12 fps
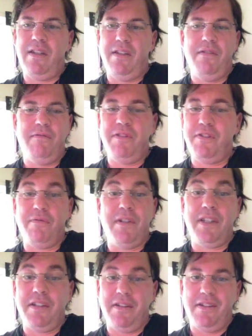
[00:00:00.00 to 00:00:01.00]
Any which
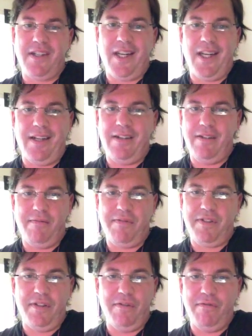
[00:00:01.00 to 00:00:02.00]
way you look at it, I'm
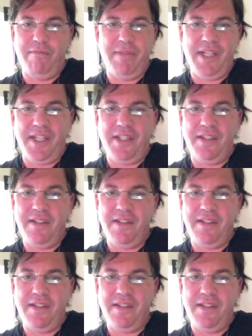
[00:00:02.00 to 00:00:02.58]
still me.